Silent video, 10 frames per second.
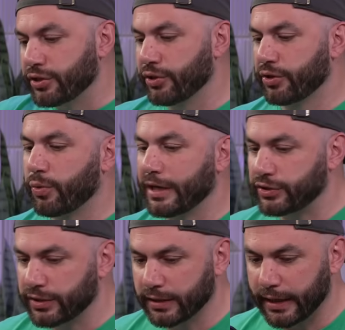your
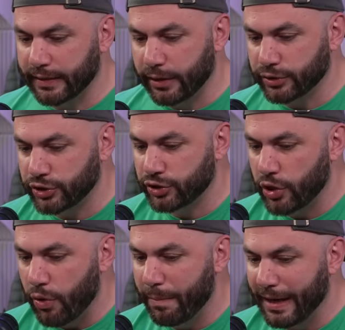question, like there are
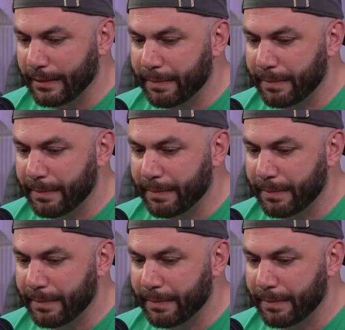so many